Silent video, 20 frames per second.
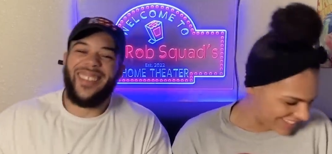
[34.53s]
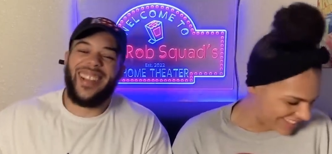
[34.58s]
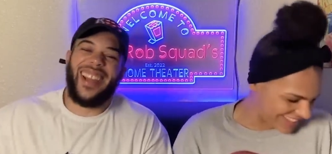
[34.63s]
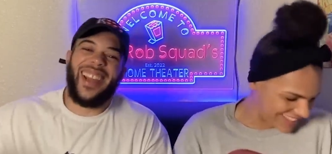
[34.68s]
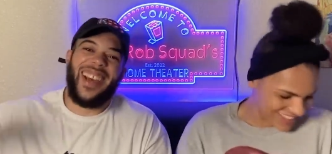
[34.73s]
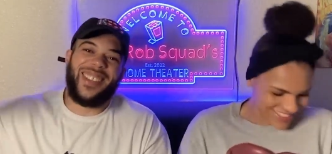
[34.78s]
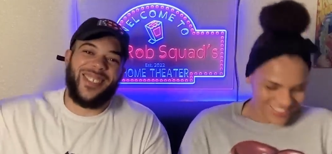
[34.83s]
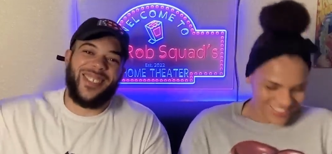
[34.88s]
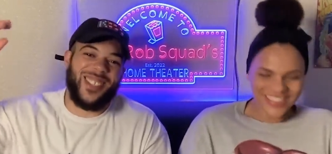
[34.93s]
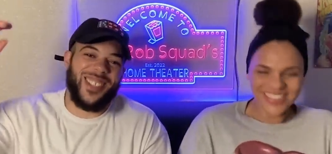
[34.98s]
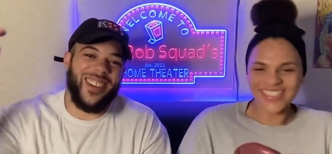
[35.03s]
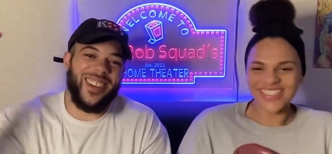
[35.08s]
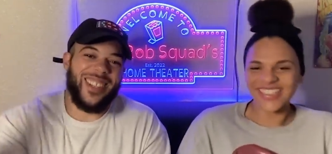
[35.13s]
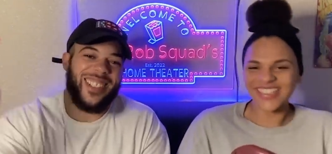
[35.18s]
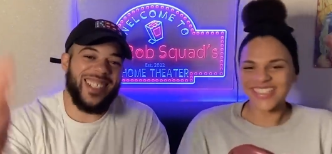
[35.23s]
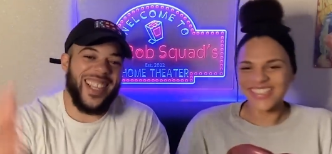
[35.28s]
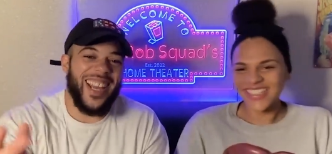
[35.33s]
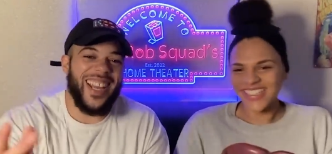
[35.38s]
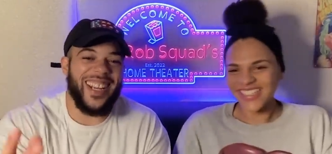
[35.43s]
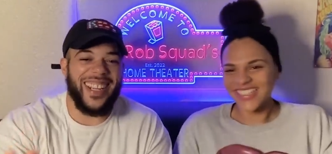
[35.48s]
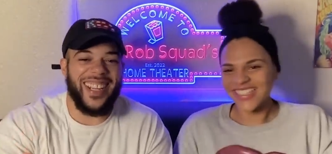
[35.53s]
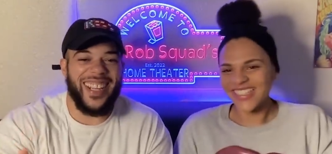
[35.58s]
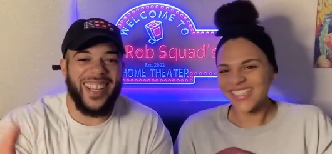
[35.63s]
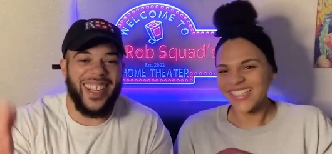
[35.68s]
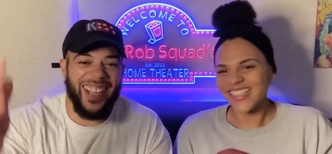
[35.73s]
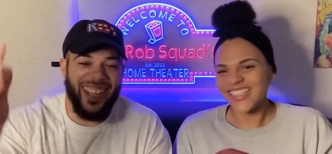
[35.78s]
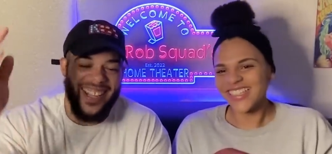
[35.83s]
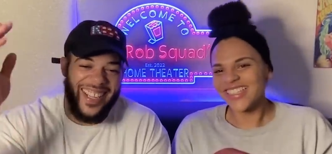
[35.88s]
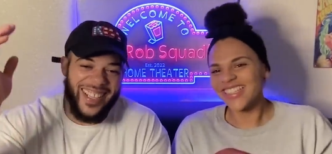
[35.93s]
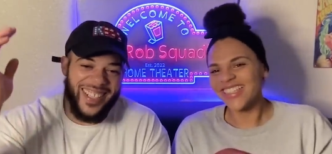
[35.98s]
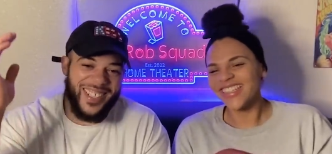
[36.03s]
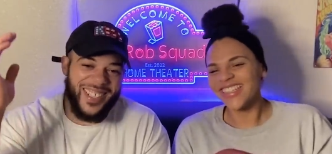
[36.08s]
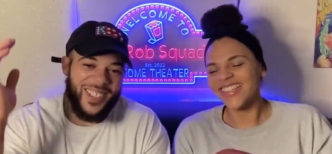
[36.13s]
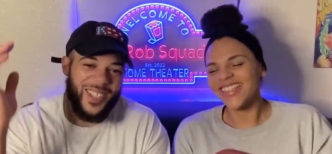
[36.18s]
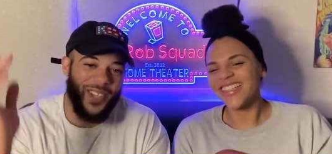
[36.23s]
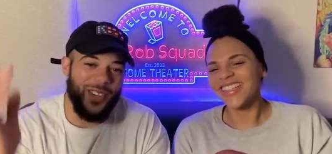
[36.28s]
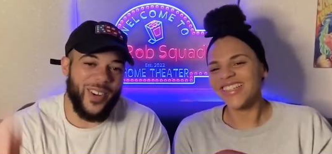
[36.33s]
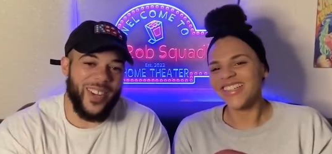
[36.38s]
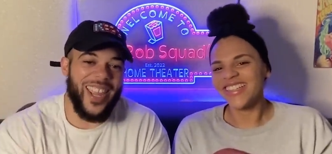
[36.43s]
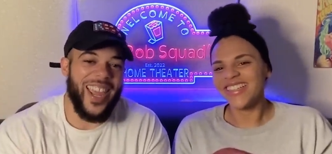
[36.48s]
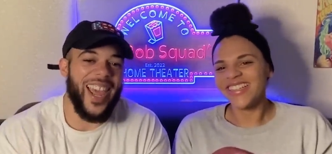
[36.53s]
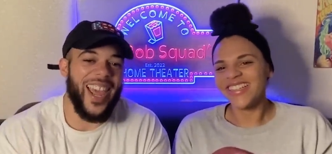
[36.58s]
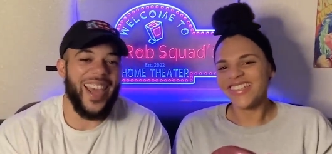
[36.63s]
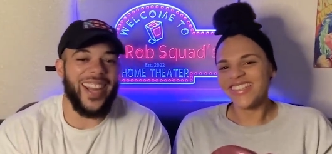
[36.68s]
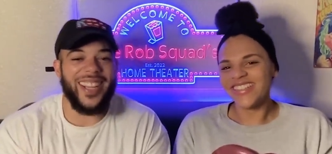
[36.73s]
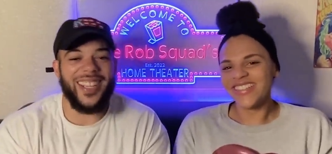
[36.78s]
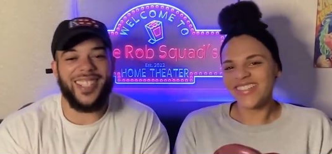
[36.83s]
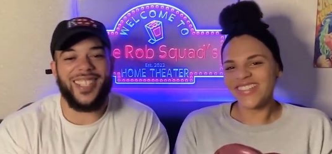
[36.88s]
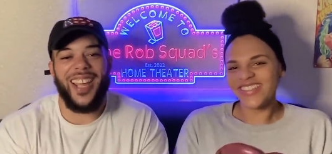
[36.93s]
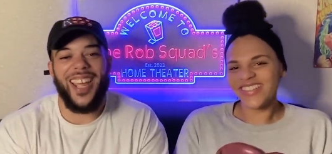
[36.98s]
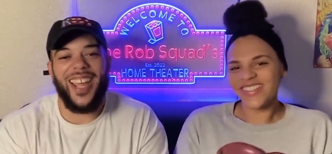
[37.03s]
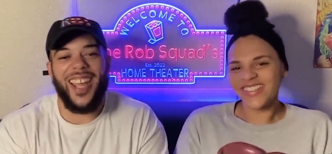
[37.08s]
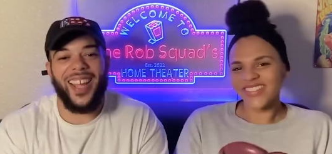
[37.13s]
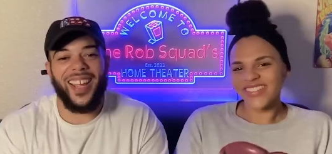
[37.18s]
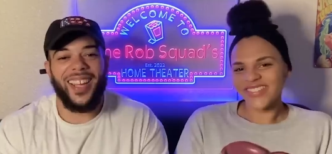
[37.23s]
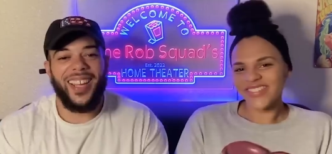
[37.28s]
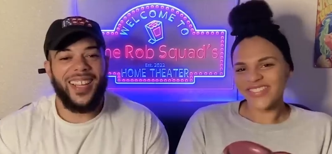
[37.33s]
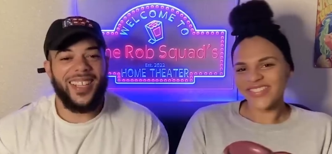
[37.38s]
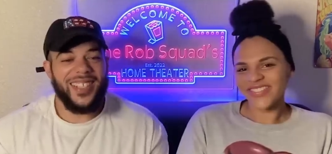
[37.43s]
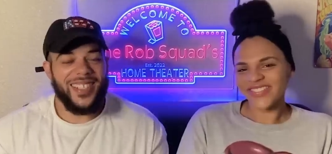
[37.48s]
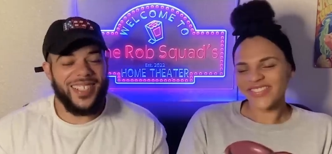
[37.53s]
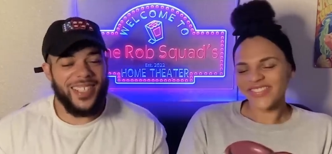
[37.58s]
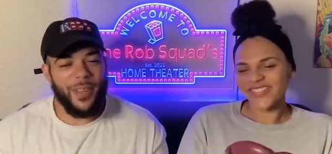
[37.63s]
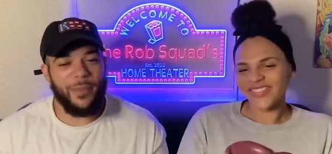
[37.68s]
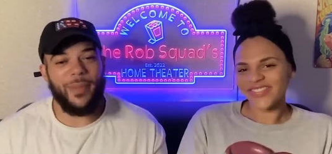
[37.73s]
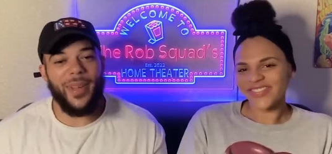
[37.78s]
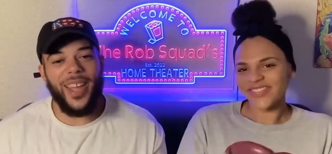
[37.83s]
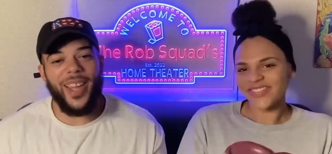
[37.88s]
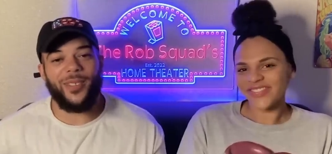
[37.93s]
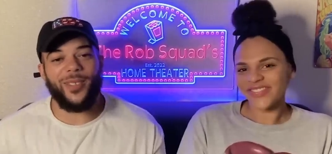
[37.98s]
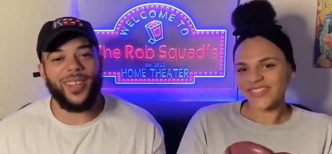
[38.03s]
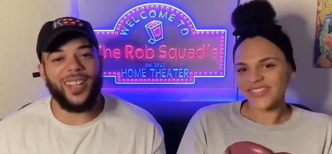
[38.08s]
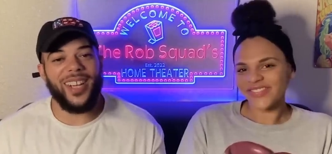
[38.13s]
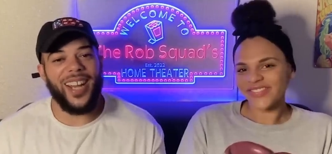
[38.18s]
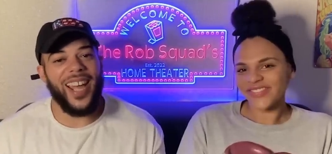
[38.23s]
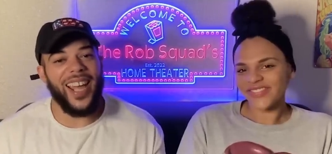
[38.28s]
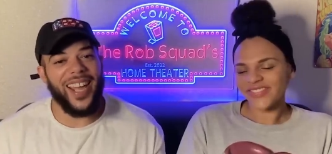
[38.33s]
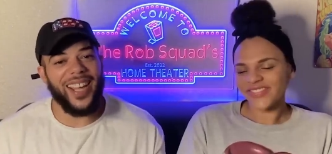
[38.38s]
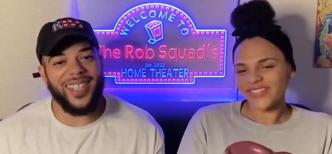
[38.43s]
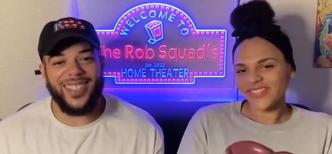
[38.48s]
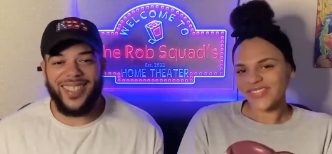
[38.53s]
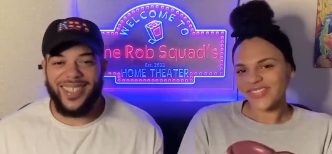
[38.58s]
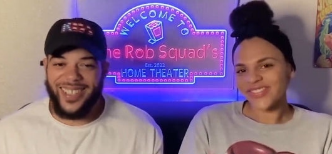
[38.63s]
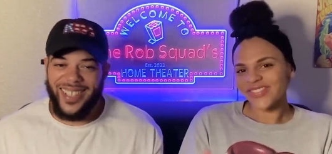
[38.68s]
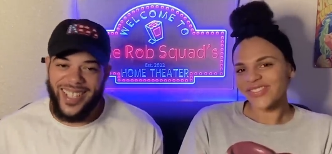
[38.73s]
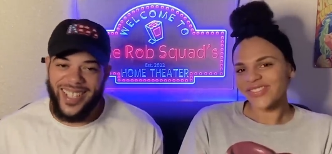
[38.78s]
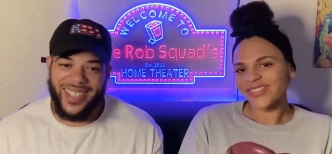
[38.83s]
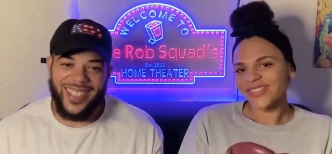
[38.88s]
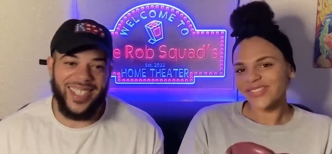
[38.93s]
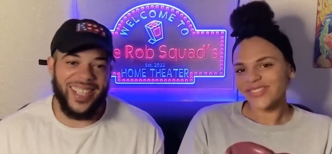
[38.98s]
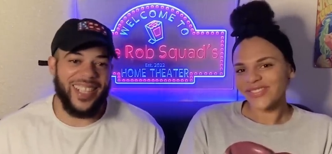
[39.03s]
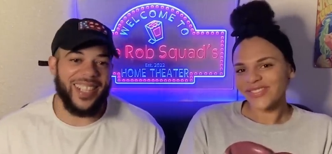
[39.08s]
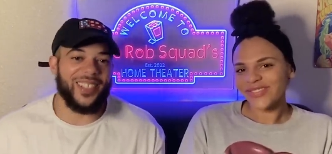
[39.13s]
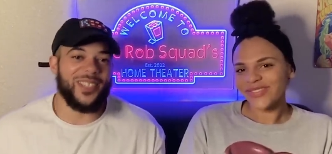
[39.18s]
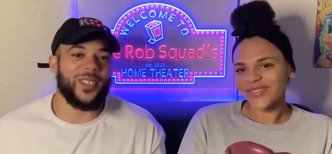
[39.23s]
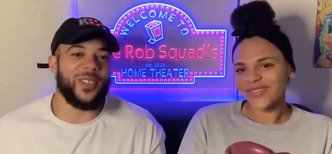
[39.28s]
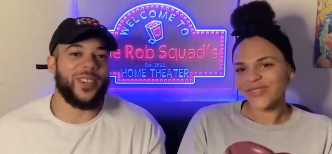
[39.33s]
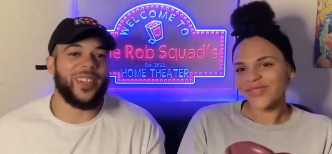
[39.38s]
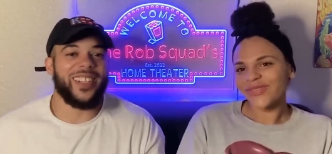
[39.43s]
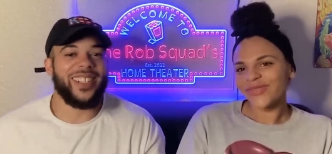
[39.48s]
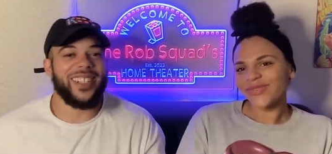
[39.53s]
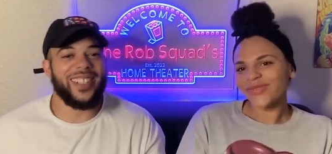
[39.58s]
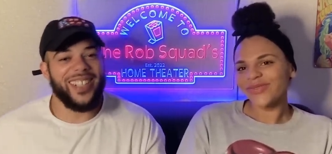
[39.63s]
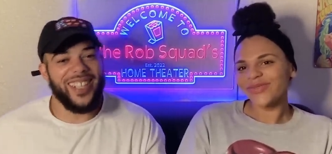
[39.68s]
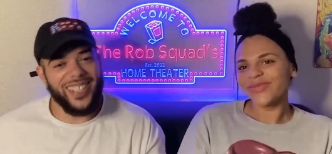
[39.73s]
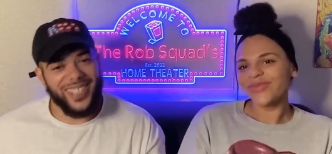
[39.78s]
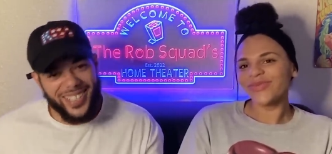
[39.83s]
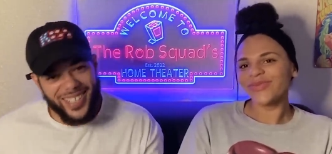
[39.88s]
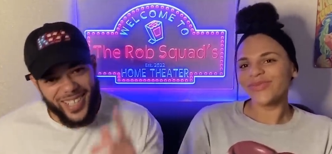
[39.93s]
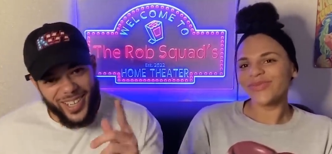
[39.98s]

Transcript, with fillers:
Speaker 1: but guys, we're so excited to get into Caddyshack. Sit back, relax. Let's get into it. Let's